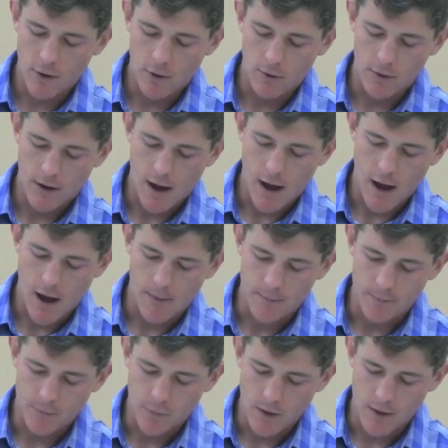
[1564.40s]
note
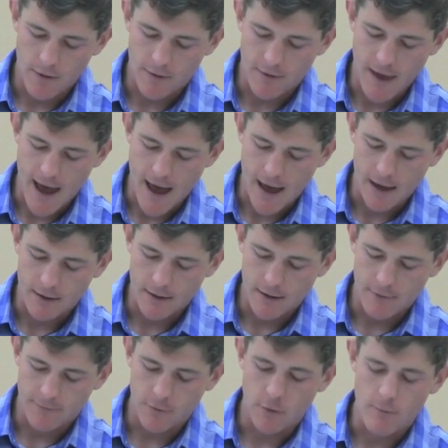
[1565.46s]
that
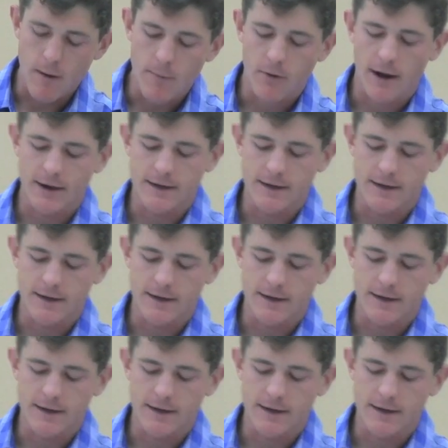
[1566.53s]
if you remember,